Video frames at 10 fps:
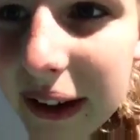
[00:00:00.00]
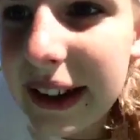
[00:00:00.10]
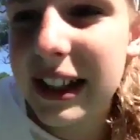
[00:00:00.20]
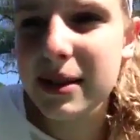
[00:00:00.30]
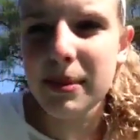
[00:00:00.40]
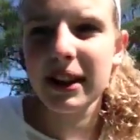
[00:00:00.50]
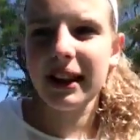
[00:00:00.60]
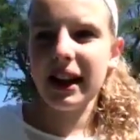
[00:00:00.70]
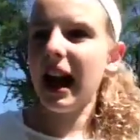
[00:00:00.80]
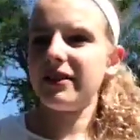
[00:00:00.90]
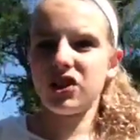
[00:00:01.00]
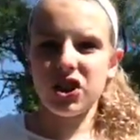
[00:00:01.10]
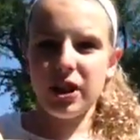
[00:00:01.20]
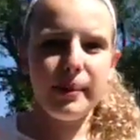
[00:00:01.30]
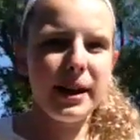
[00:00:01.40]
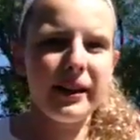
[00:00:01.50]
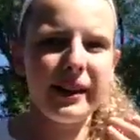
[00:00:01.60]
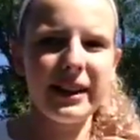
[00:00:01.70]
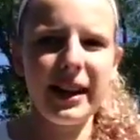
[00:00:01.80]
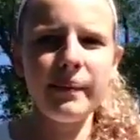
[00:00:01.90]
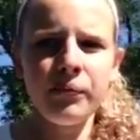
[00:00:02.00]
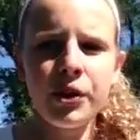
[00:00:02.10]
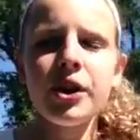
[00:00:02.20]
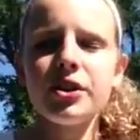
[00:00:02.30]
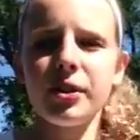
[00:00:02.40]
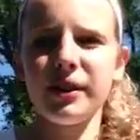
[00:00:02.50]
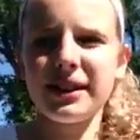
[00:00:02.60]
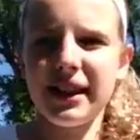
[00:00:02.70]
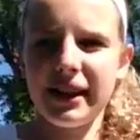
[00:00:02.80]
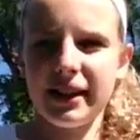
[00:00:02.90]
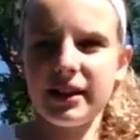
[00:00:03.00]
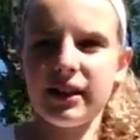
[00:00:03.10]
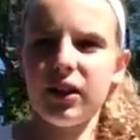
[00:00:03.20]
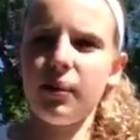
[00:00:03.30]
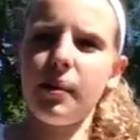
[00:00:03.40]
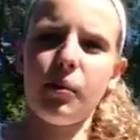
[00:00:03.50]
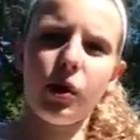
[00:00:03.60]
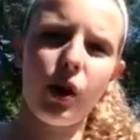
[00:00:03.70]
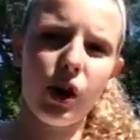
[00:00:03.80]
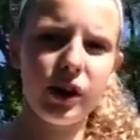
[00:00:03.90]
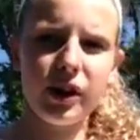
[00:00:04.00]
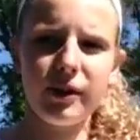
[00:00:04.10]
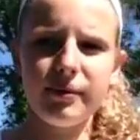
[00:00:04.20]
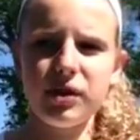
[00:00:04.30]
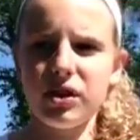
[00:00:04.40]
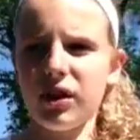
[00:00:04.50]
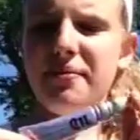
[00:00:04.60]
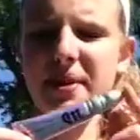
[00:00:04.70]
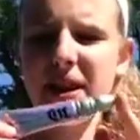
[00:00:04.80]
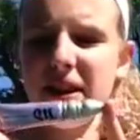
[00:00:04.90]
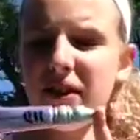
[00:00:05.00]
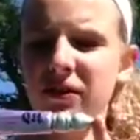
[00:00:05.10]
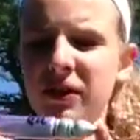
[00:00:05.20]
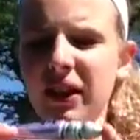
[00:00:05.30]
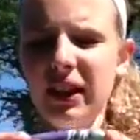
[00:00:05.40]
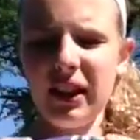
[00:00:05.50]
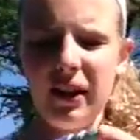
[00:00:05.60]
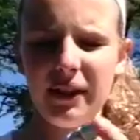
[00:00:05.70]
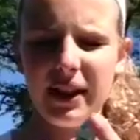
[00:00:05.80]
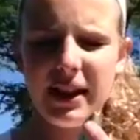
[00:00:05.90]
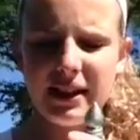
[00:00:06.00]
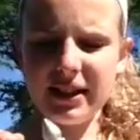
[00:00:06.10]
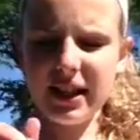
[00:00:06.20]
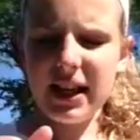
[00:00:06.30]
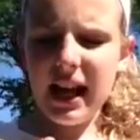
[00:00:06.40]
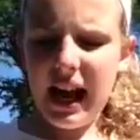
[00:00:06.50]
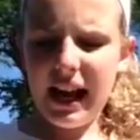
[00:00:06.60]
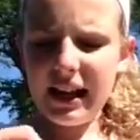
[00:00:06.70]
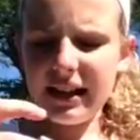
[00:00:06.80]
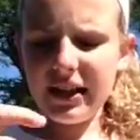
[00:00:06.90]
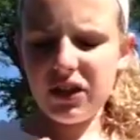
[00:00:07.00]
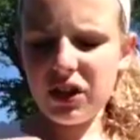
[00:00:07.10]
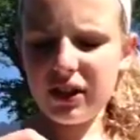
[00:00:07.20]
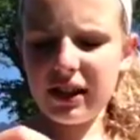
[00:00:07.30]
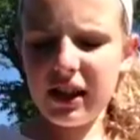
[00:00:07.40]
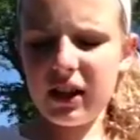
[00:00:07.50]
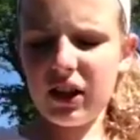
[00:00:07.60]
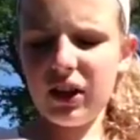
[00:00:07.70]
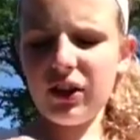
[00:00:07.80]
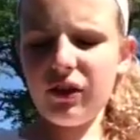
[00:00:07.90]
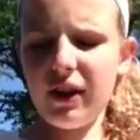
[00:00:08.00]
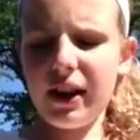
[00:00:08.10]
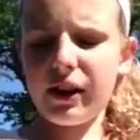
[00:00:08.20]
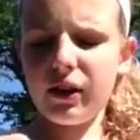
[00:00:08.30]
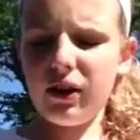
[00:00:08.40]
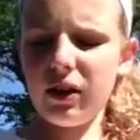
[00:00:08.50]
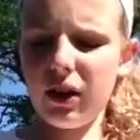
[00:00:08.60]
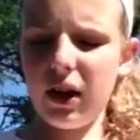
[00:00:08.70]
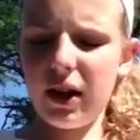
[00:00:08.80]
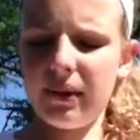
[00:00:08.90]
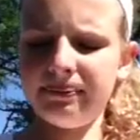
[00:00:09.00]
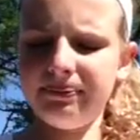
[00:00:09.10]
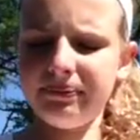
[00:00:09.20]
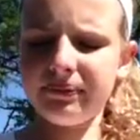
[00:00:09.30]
like, it's been like I gym and everything, so it's like it's a little bit more harder. So I've been really loving this, and it's just like the regular um,